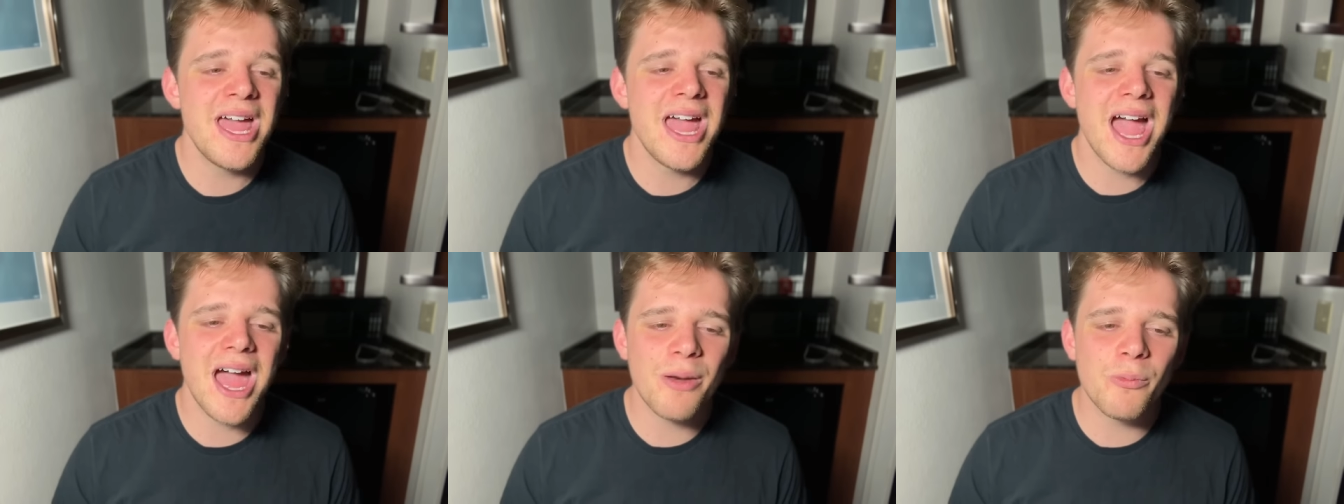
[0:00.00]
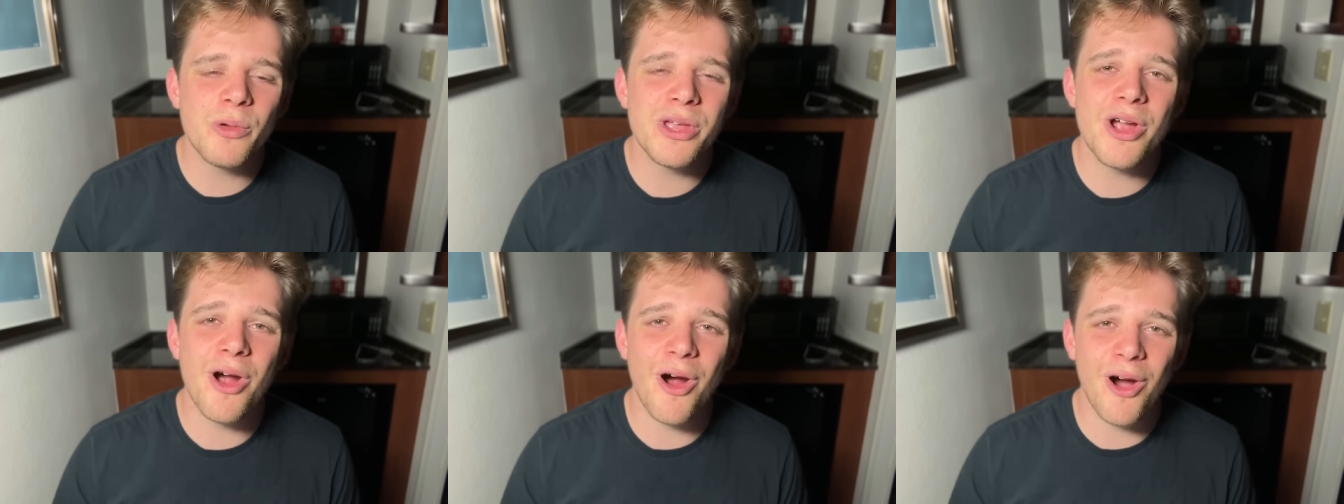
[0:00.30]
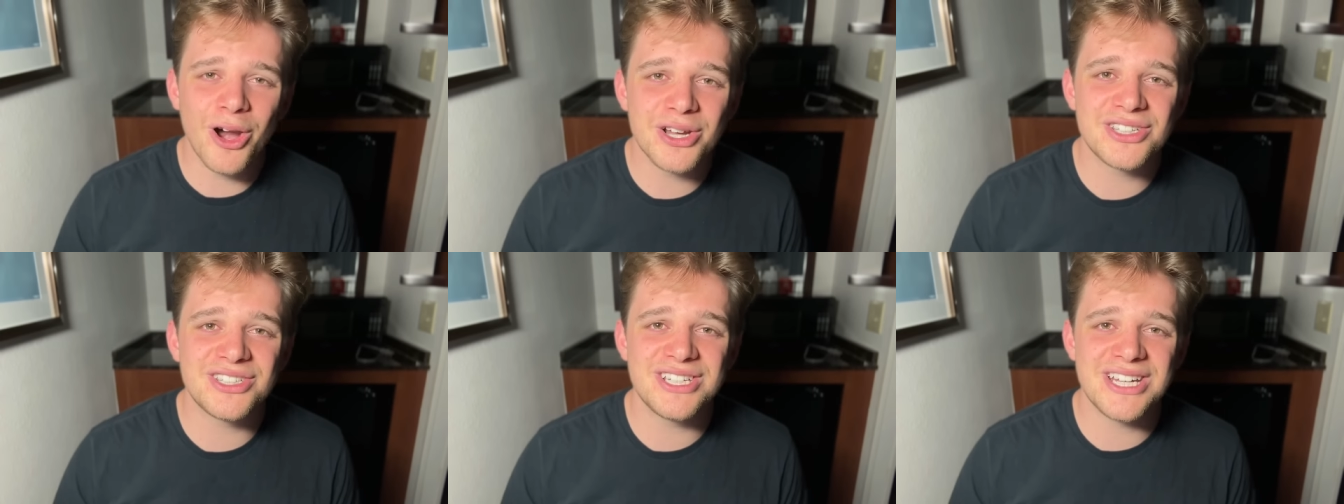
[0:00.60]
And we
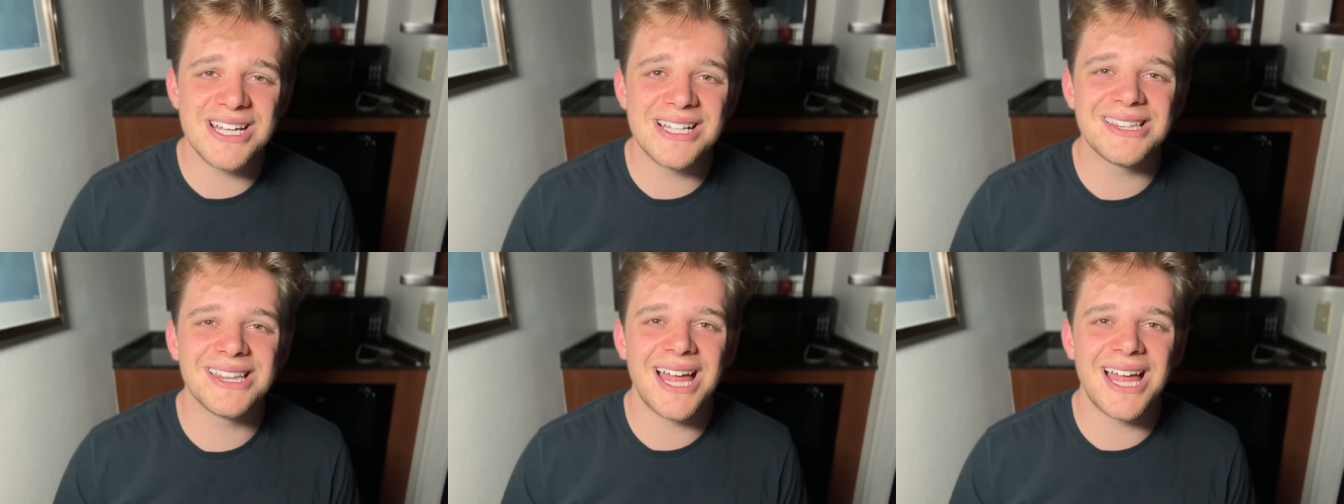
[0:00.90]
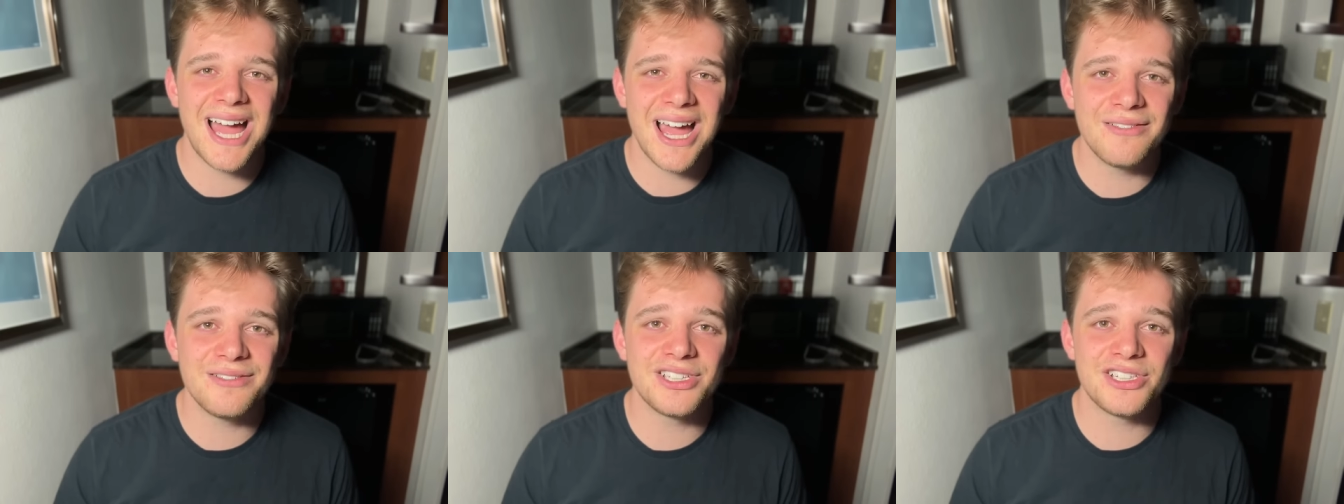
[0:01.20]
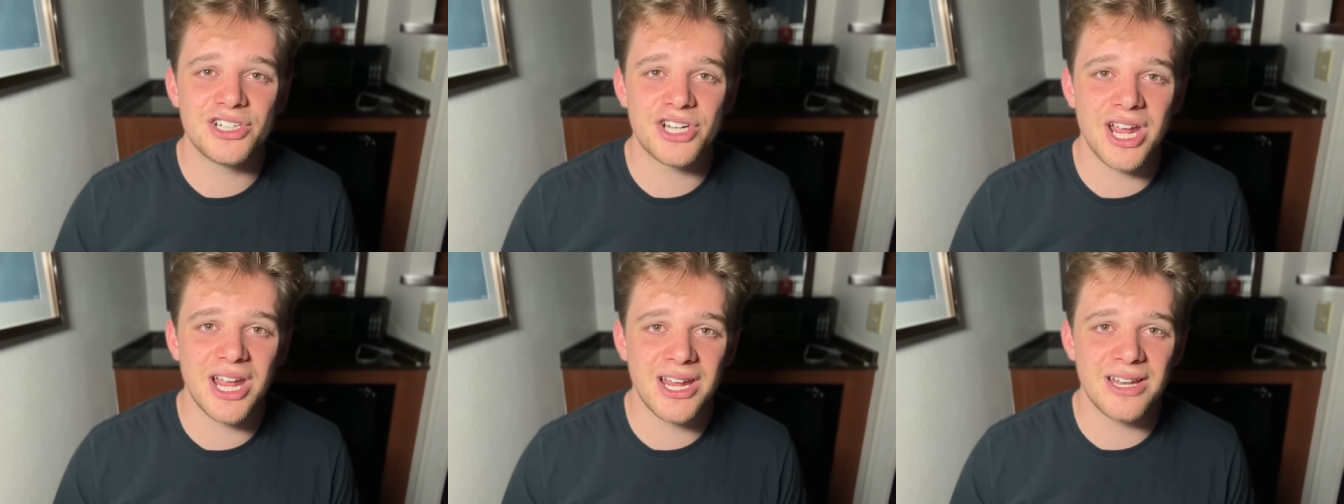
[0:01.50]
are seeing lives
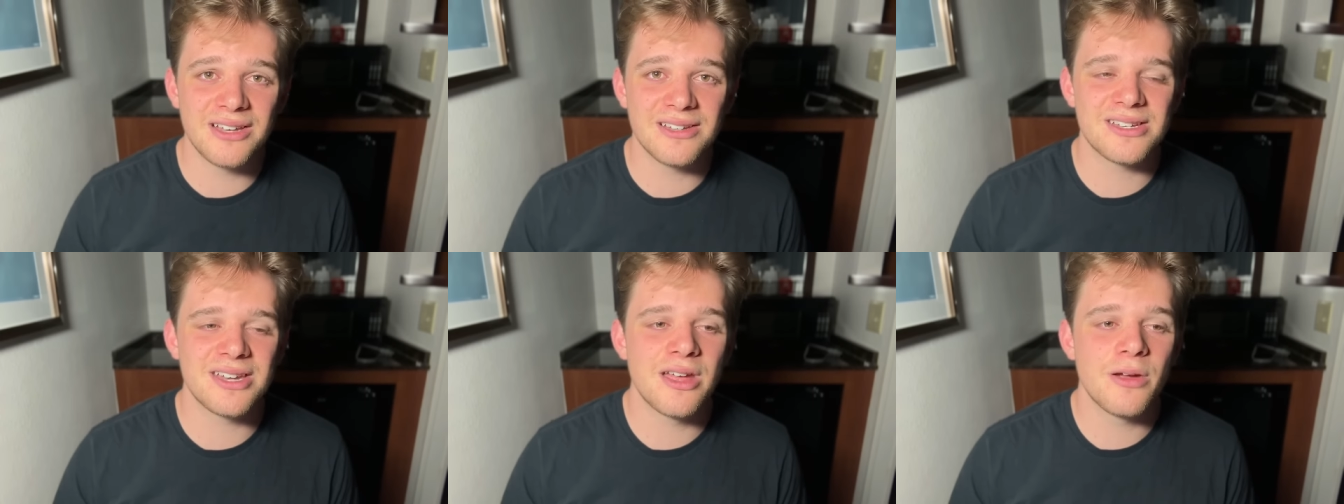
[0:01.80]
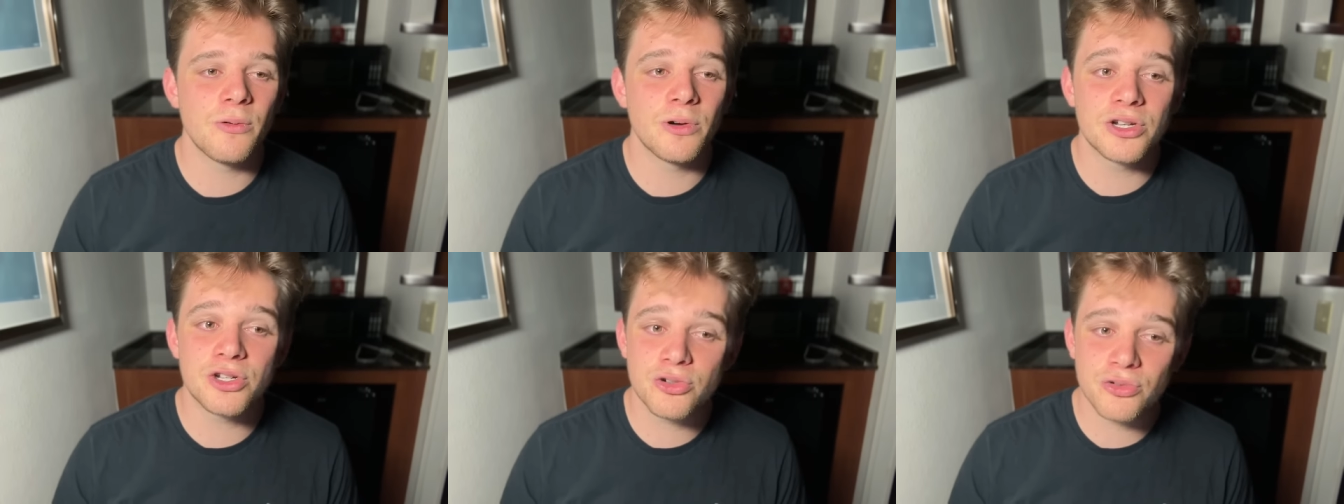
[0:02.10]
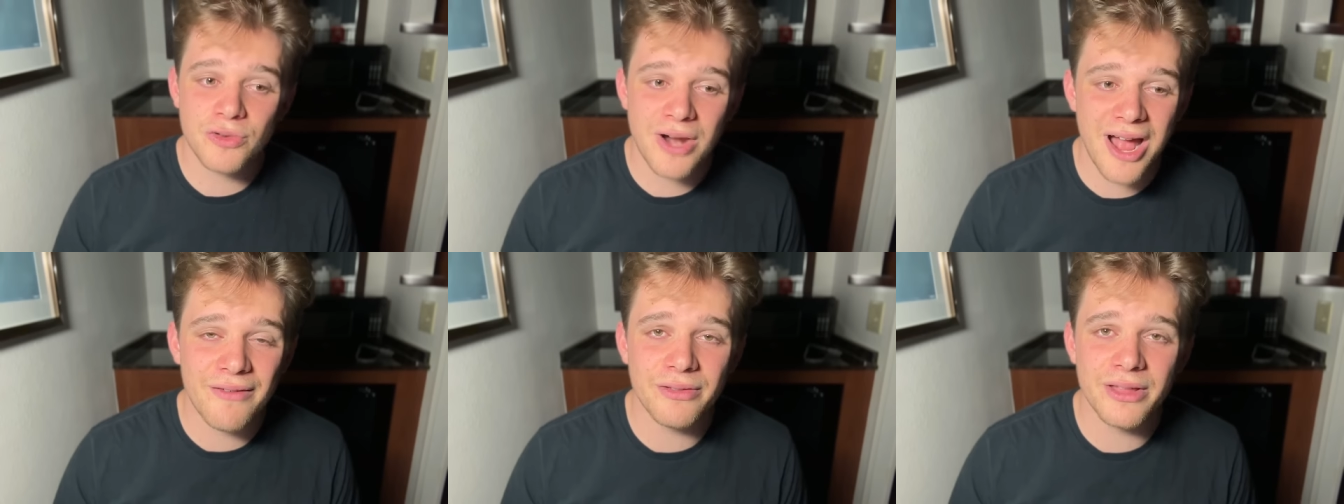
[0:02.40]
changed. We're
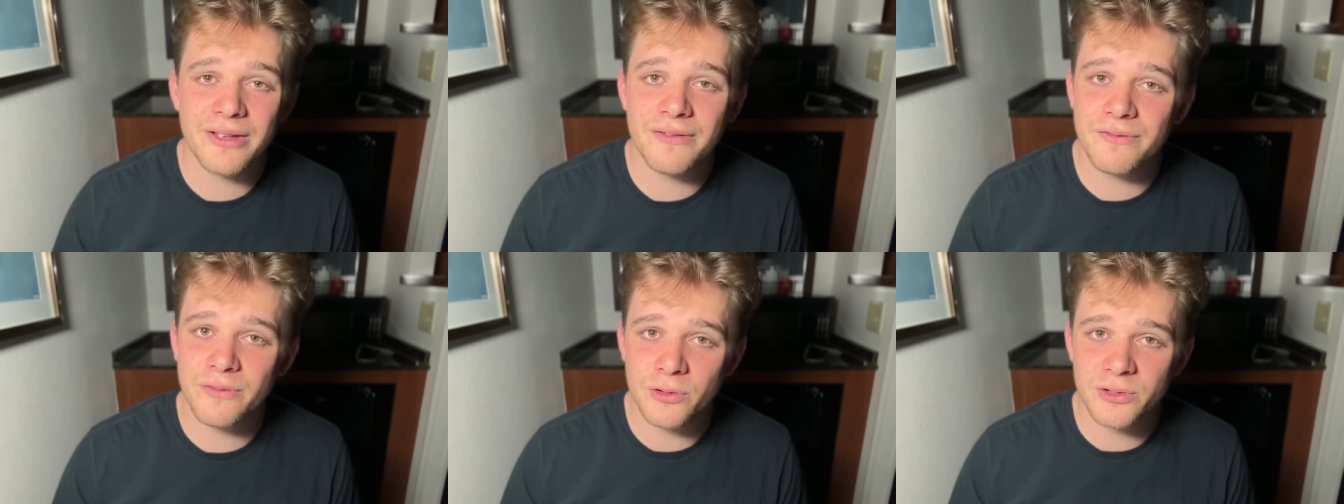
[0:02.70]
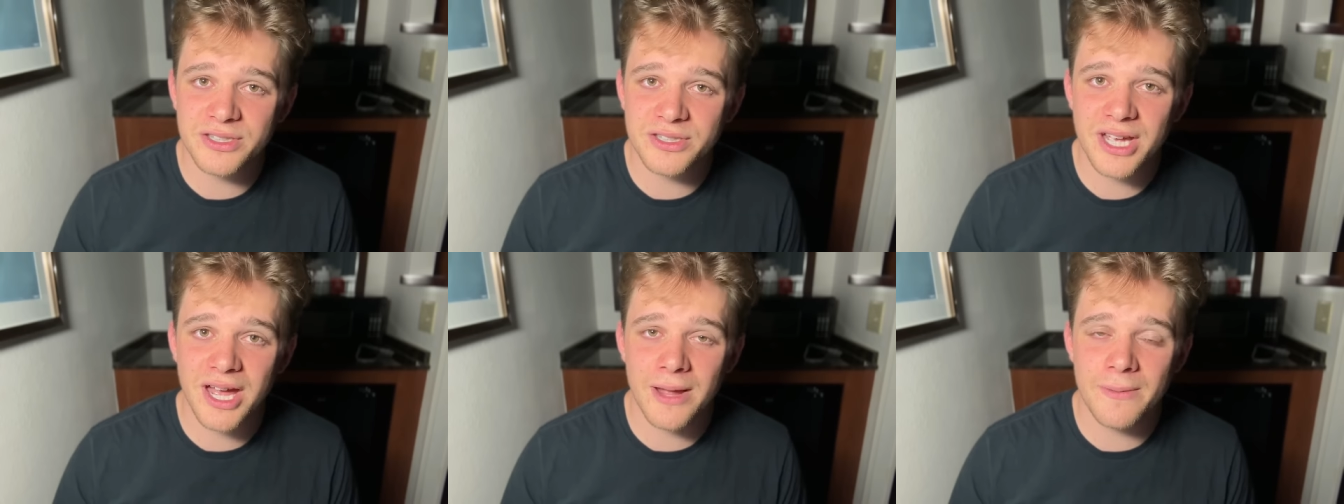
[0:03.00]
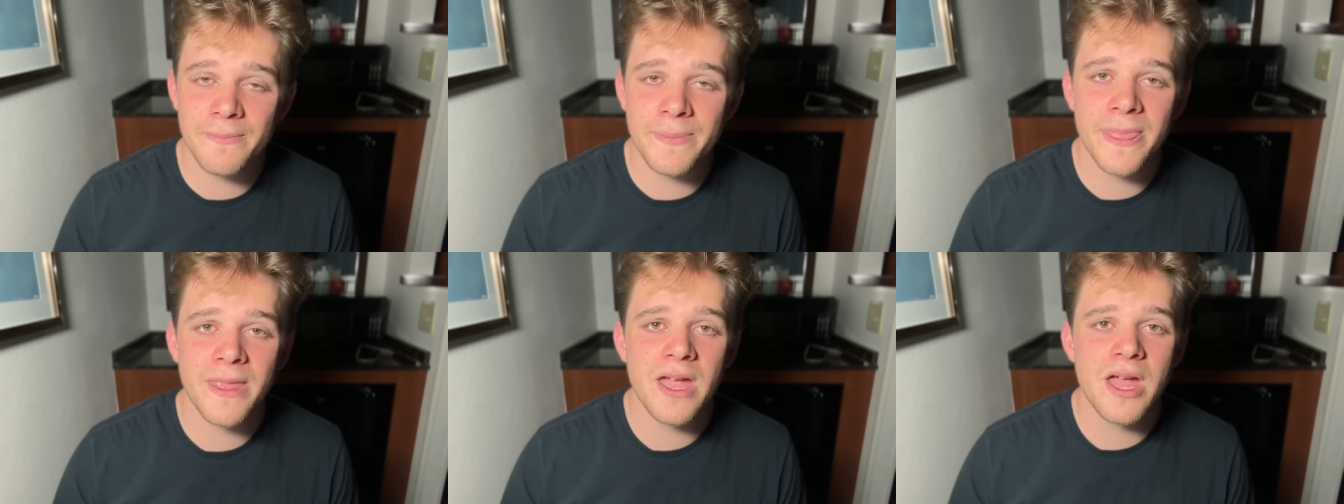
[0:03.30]
traveling full time.